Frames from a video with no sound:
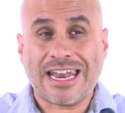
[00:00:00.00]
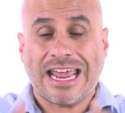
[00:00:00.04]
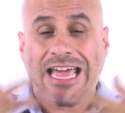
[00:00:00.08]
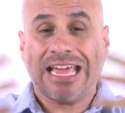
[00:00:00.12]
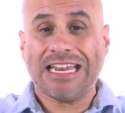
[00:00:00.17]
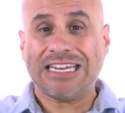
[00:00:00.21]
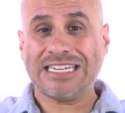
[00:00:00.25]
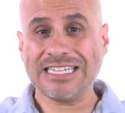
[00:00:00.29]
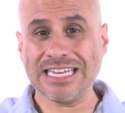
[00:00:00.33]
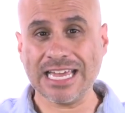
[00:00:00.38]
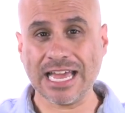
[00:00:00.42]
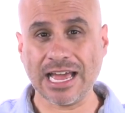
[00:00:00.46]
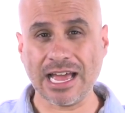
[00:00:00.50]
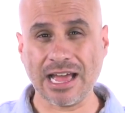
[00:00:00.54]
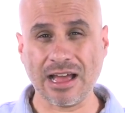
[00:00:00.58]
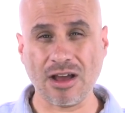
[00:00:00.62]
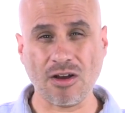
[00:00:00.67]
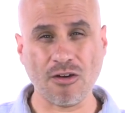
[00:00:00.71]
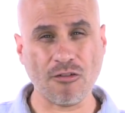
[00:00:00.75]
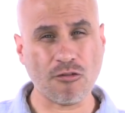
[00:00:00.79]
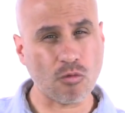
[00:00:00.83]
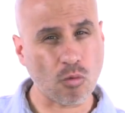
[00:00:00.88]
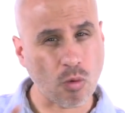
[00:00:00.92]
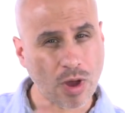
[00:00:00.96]
an idea
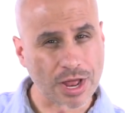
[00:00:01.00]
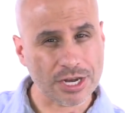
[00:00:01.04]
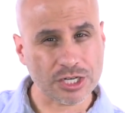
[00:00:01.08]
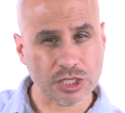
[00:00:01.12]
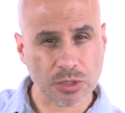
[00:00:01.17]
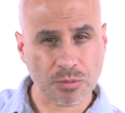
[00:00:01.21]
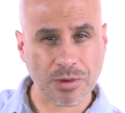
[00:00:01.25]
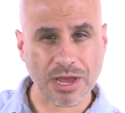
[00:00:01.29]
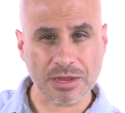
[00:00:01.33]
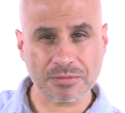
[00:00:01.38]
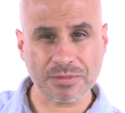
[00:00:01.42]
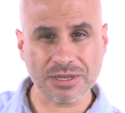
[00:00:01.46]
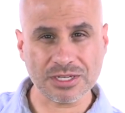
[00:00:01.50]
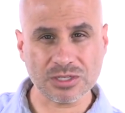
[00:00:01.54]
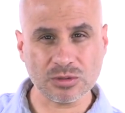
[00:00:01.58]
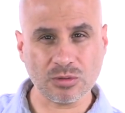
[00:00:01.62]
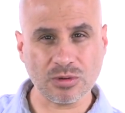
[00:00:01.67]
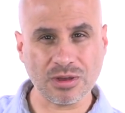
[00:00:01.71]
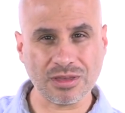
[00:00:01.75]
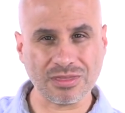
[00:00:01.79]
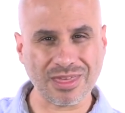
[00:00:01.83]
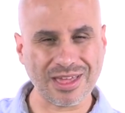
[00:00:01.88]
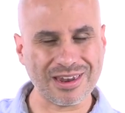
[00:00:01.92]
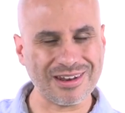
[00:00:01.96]
of what you might be
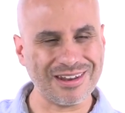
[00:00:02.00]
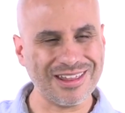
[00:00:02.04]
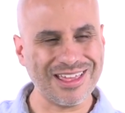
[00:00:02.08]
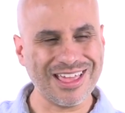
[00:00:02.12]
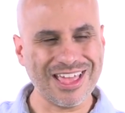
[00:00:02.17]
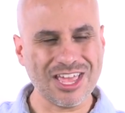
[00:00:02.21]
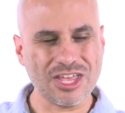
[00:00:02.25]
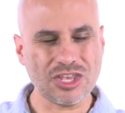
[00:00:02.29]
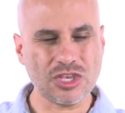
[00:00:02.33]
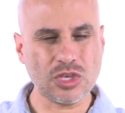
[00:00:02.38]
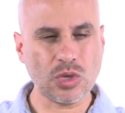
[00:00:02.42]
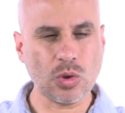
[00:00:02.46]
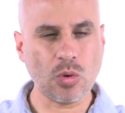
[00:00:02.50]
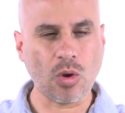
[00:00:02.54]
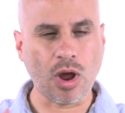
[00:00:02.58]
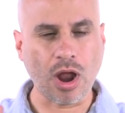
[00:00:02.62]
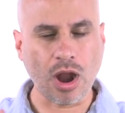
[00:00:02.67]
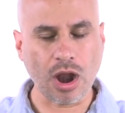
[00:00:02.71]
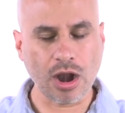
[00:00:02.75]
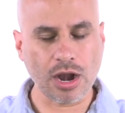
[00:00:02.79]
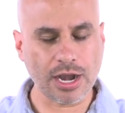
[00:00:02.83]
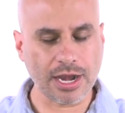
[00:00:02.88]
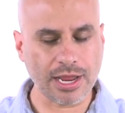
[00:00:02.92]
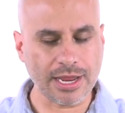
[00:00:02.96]
doing, then you
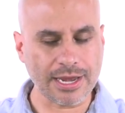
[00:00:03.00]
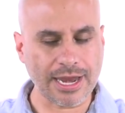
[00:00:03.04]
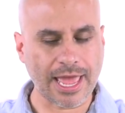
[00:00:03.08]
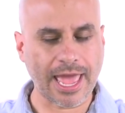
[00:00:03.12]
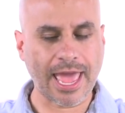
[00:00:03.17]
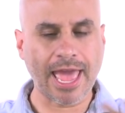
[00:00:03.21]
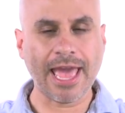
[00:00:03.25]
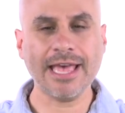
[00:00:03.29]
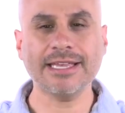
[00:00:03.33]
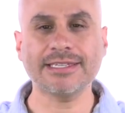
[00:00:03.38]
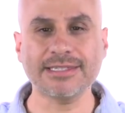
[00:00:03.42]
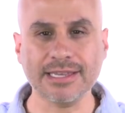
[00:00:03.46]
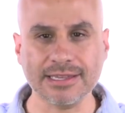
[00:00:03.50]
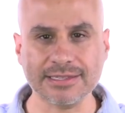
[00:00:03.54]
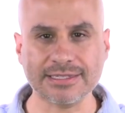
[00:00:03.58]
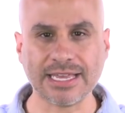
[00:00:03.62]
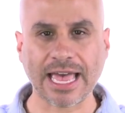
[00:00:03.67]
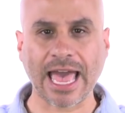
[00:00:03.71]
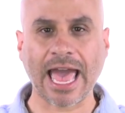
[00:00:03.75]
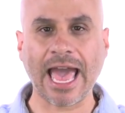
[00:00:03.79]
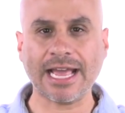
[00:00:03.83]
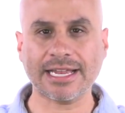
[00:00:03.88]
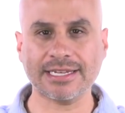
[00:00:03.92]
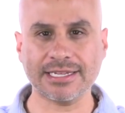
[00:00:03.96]
are in essence
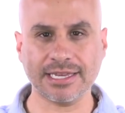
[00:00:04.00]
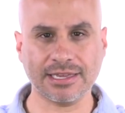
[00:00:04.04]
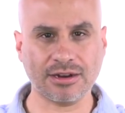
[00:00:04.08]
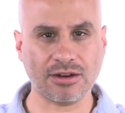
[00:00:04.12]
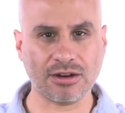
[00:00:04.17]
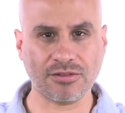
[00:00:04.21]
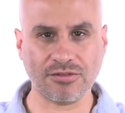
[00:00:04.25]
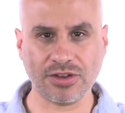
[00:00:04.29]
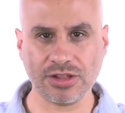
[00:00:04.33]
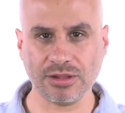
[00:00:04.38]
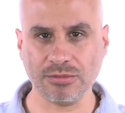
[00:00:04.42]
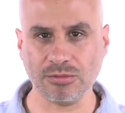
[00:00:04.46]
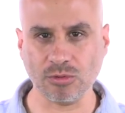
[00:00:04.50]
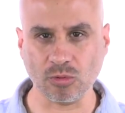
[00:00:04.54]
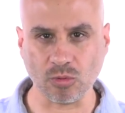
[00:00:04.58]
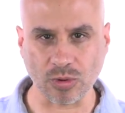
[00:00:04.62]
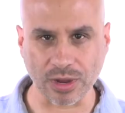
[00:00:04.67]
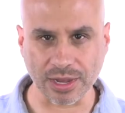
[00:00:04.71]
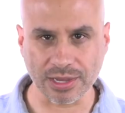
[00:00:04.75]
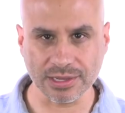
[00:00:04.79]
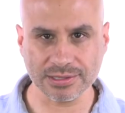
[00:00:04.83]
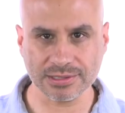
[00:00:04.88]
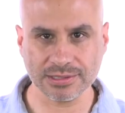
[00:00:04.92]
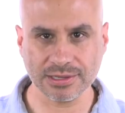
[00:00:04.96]
acting in unavailable
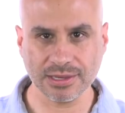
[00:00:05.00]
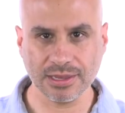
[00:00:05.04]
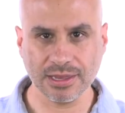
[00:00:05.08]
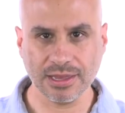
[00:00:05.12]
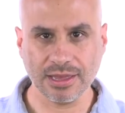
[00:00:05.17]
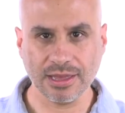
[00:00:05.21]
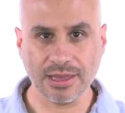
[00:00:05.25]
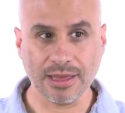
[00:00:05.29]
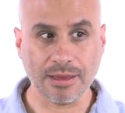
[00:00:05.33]
ways